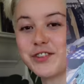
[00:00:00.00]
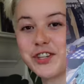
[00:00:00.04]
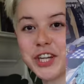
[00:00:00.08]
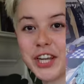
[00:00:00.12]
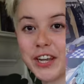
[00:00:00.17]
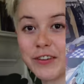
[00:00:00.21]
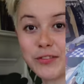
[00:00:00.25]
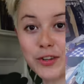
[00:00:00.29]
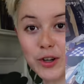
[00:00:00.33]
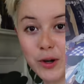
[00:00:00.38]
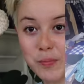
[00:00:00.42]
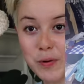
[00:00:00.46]
she
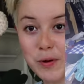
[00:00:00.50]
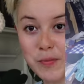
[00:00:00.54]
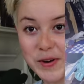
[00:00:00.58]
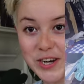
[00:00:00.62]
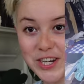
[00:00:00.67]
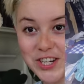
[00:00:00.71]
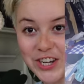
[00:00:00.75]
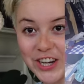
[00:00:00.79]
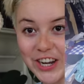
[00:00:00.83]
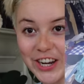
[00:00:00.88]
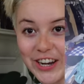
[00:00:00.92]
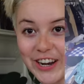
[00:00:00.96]
gives her
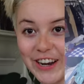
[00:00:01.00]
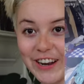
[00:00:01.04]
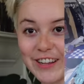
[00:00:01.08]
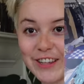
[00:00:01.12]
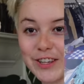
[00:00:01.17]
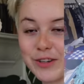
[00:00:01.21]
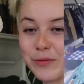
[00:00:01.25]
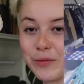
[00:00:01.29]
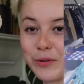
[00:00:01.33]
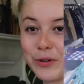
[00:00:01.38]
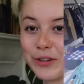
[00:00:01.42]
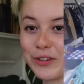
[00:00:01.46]
permission,
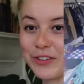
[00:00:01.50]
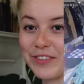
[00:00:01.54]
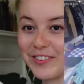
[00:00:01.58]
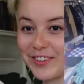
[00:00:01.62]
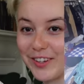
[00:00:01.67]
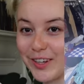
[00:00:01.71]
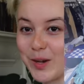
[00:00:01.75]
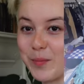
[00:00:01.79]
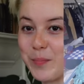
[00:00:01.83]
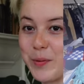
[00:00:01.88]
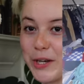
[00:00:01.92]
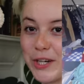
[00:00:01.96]
you will
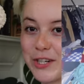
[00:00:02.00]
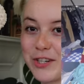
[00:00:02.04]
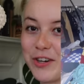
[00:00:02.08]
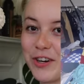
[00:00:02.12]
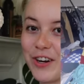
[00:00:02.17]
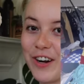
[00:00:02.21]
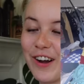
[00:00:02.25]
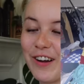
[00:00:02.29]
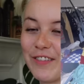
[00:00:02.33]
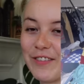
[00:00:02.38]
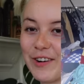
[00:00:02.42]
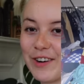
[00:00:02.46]
see a
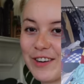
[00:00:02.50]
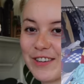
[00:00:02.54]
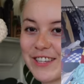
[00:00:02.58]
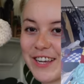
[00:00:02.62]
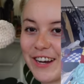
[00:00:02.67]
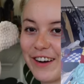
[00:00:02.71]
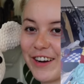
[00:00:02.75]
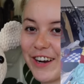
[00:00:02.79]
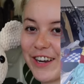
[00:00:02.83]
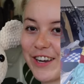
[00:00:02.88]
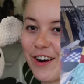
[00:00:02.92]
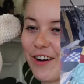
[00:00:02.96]
picture of her
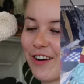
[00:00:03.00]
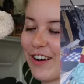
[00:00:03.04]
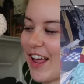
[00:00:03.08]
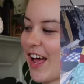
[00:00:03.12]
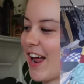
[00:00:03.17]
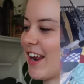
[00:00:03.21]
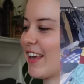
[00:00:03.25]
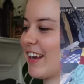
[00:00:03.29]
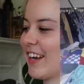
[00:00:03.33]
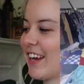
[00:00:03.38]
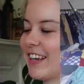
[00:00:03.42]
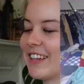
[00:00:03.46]
scary yarn
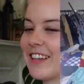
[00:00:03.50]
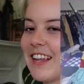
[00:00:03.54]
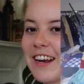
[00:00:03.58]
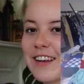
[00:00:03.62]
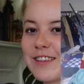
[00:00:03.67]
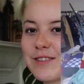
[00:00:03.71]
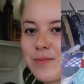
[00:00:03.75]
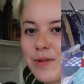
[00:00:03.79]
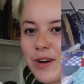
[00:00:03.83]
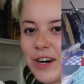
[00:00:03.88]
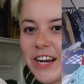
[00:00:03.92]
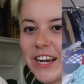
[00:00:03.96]
attic, and that
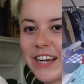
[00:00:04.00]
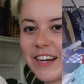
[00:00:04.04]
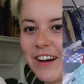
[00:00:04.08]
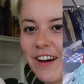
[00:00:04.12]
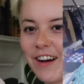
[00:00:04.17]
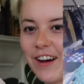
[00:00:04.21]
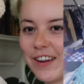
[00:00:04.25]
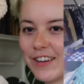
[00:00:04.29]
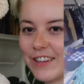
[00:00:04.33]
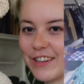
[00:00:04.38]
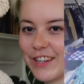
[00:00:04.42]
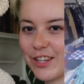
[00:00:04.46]
is where I
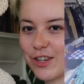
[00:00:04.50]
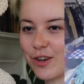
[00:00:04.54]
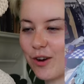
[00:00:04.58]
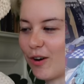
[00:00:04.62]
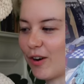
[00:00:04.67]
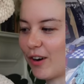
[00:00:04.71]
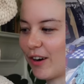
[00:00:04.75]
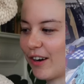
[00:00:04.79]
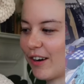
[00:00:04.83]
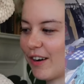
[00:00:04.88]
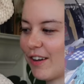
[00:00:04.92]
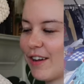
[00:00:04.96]
got the
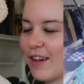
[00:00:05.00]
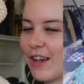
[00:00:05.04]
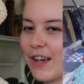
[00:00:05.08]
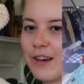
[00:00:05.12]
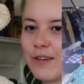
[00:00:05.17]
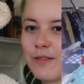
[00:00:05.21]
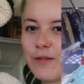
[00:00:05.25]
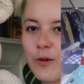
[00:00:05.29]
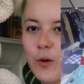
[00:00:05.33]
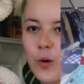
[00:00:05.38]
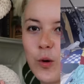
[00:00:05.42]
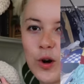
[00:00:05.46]
yarn
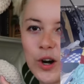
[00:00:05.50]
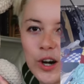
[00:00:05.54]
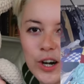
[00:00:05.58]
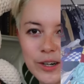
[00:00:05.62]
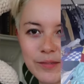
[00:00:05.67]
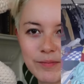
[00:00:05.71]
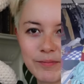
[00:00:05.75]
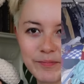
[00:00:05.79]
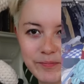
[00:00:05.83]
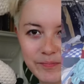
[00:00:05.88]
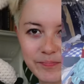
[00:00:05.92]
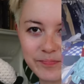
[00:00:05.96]

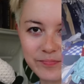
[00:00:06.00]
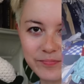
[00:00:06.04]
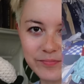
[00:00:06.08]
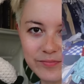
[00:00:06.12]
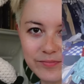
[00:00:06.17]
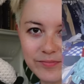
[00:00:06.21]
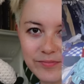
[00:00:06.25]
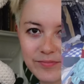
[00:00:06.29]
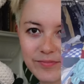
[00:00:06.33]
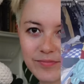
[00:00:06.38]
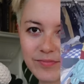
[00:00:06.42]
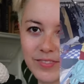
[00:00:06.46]
for
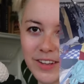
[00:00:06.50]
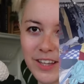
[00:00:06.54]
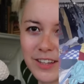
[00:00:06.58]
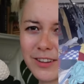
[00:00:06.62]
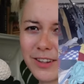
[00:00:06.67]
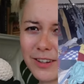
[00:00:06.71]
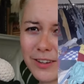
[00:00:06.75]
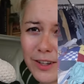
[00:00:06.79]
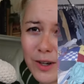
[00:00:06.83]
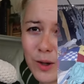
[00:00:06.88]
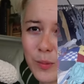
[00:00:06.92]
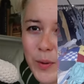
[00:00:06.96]

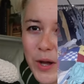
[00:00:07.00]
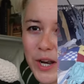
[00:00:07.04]
The Little